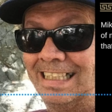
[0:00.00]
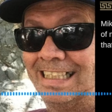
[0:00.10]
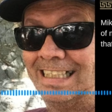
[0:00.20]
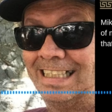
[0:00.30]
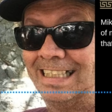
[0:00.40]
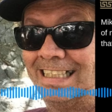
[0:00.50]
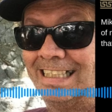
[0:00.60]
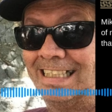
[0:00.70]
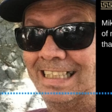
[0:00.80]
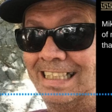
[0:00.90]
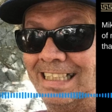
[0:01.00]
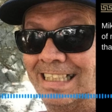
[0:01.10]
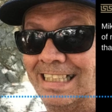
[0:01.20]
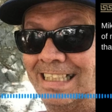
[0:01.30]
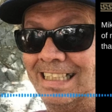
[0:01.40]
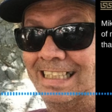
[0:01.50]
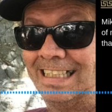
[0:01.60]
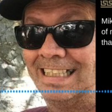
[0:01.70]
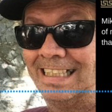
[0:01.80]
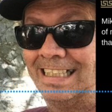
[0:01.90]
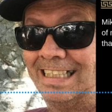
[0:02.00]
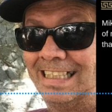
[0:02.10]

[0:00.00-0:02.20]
and all the things in between.